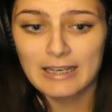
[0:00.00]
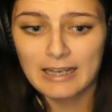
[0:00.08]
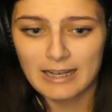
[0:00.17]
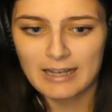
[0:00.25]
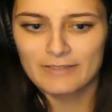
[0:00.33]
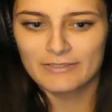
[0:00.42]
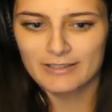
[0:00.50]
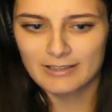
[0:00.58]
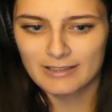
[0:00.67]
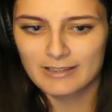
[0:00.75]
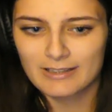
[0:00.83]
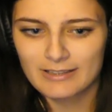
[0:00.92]
I feel
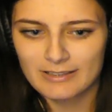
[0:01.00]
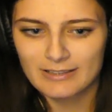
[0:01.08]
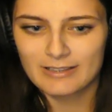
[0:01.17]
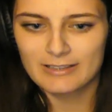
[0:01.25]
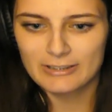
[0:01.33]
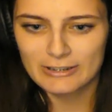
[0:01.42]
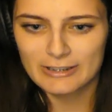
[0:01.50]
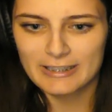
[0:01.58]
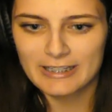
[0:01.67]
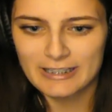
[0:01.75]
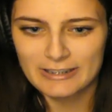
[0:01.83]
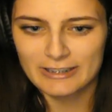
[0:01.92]
like
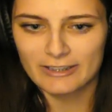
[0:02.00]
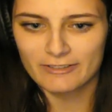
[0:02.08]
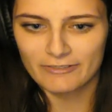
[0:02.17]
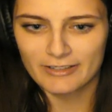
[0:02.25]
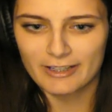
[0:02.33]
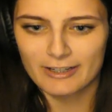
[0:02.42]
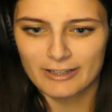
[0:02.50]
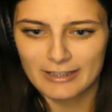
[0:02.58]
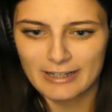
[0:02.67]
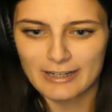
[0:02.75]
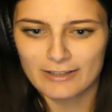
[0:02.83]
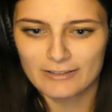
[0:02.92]
he's gonna figure
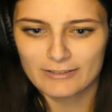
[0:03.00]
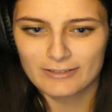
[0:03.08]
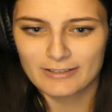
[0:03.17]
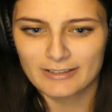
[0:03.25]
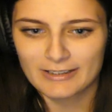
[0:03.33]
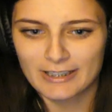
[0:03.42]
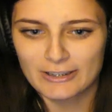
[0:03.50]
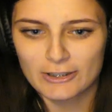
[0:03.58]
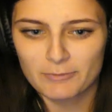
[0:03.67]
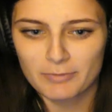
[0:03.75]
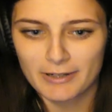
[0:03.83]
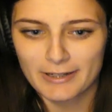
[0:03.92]
it out and like
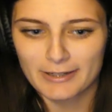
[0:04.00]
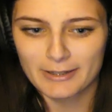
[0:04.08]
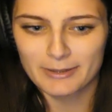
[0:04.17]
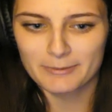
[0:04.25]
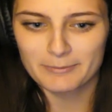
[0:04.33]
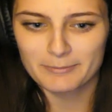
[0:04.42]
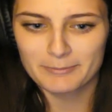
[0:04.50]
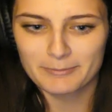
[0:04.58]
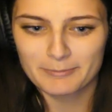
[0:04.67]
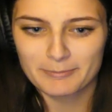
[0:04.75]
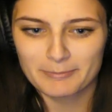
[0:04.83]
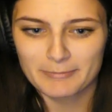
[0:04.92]
just bring it up
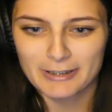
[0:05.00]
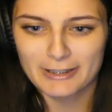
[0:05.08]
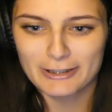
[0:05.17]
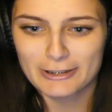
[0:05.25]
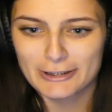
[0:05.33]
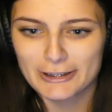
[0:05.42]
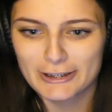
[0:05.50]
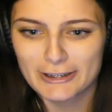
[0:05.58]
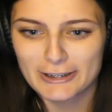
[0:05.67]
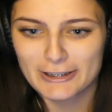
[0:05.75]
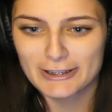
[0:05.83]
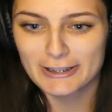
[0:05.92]
because
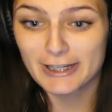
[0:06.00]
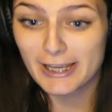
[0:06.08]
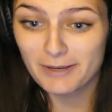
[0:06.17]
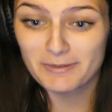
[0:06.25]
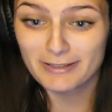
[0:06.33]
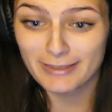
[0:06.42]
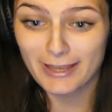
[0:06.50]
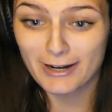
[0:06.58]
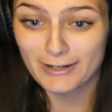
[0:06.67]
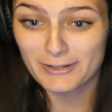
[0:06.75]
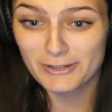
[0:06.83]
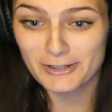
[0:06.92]
he was
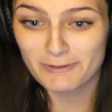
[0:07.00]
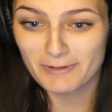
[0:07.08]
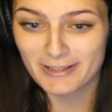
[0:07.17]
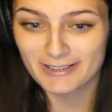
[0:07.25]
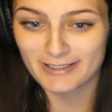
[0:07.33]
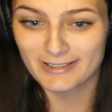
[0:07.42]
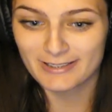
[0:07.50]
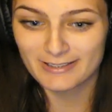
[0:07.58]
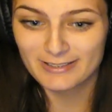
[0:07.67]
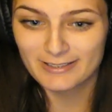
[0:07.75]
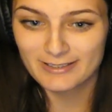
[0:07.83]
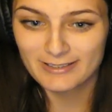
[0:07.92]
there and she wasn't
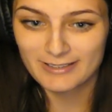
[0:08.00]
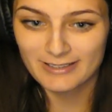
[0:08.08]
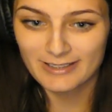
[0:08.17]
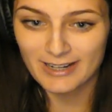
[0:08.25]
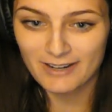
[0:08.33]
and